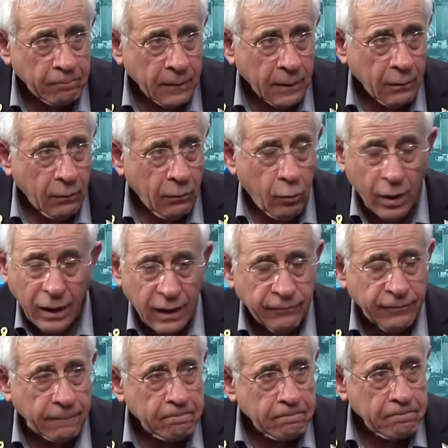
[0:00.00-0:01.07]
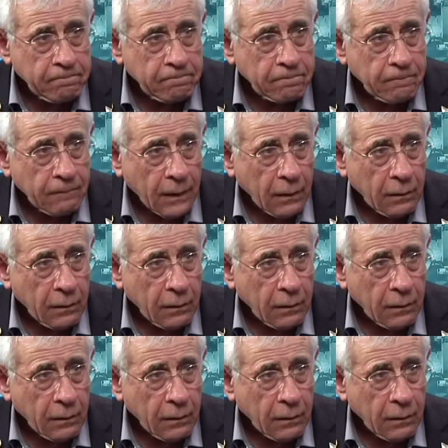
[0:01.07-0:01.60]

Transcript: That's an interesting metaphor.